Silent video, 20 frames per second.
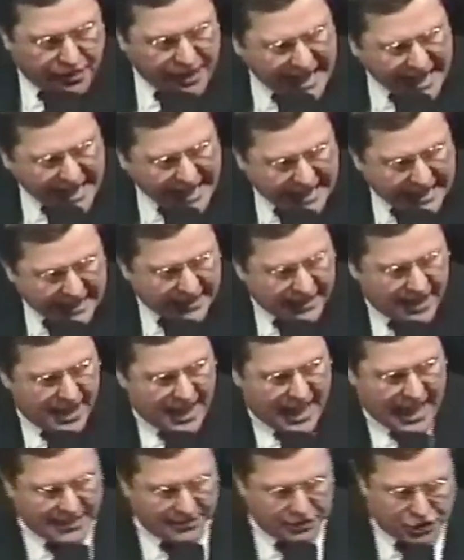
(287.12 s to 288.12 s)
thee.
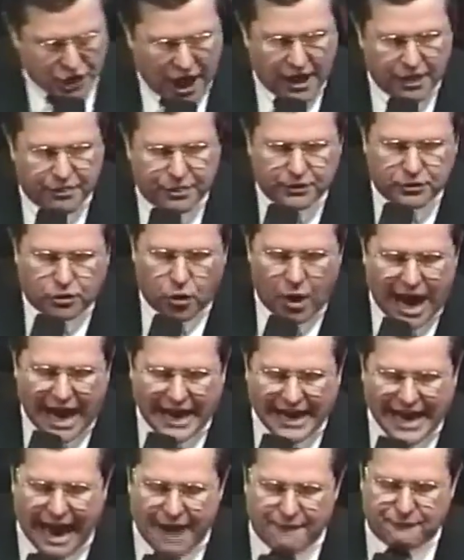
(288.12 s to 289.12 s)
And Jonathan
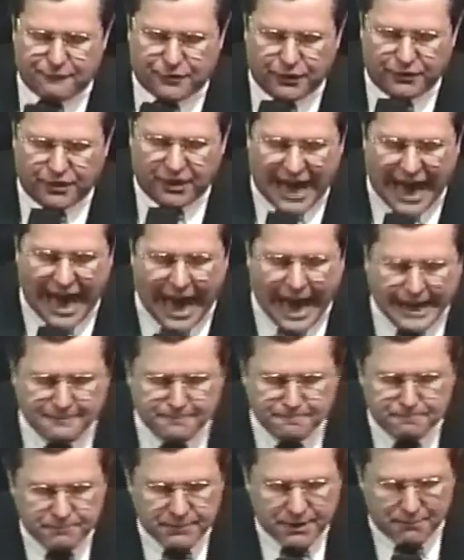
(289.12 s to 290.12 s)
cried after the lad,
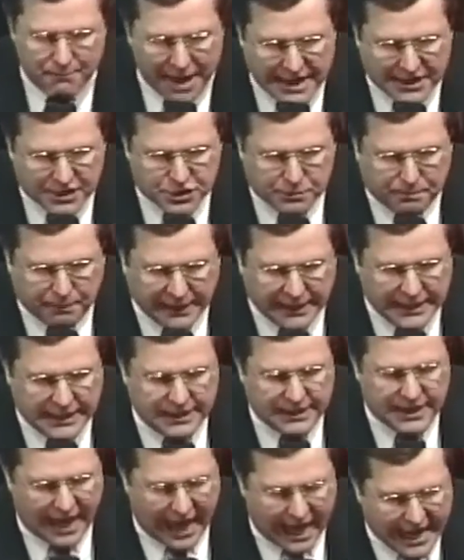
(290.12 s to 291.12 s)
Make
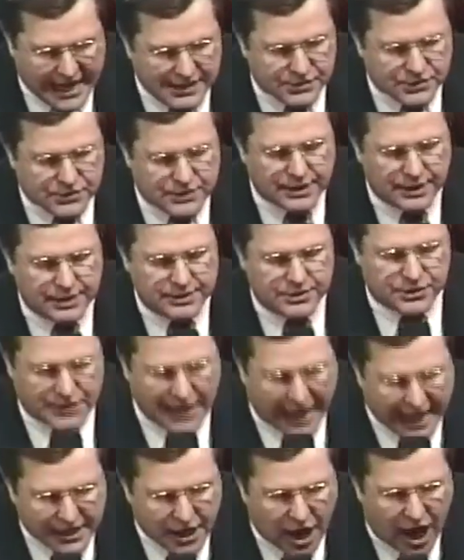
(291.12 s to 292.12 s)
speed, haste,
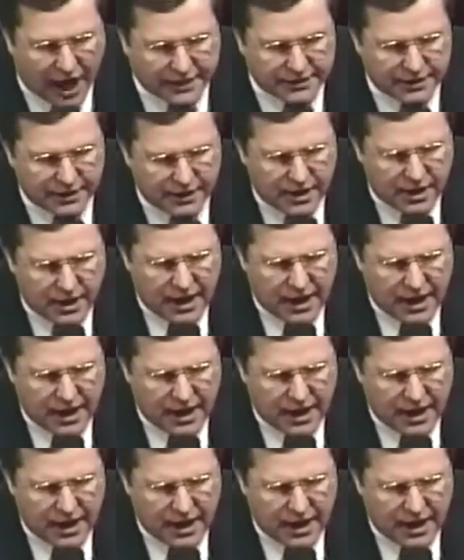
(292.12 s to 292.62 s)
stay not.